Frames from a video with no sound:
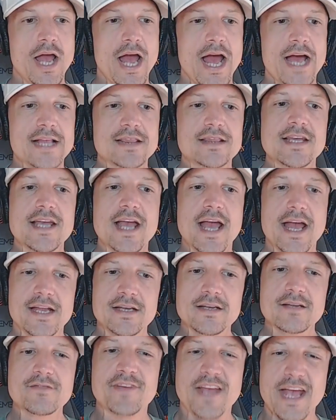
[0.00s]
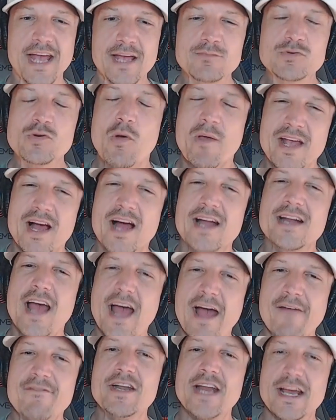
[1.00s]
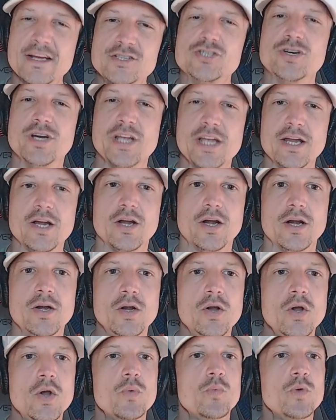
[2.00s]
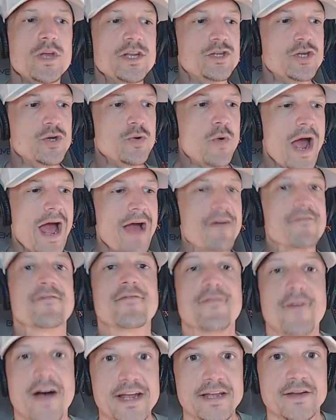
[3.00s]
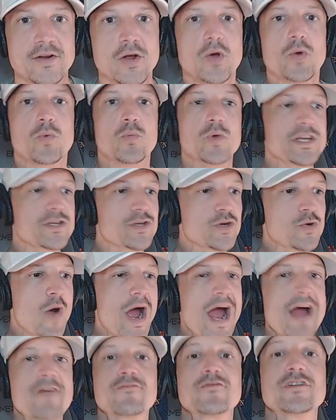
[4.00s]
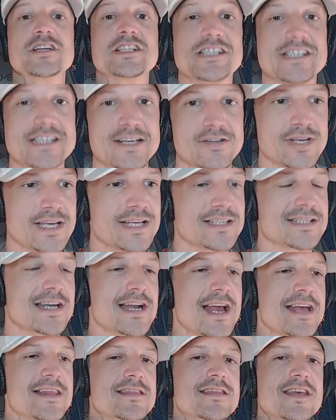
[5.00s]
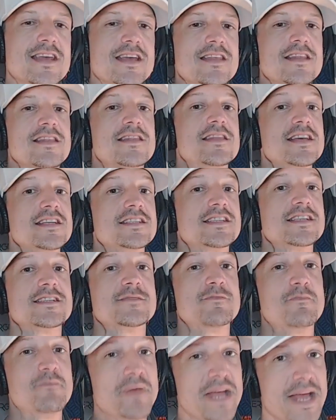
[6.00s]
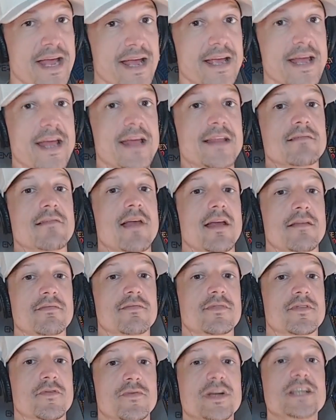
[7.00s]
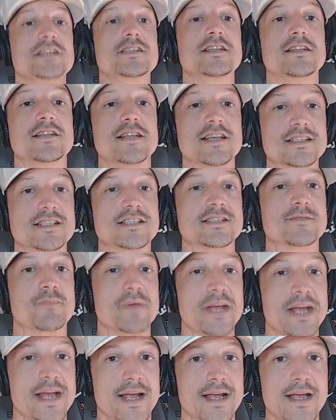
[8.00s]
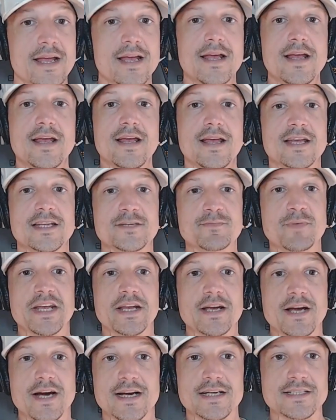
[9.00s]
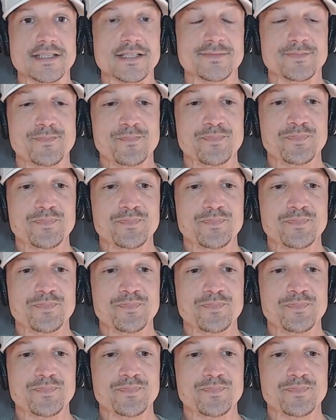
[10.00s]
at the end of games, we kind of have an extra gear. We do have fight. We do have resilience. And I think this is big. And the reason this is big is because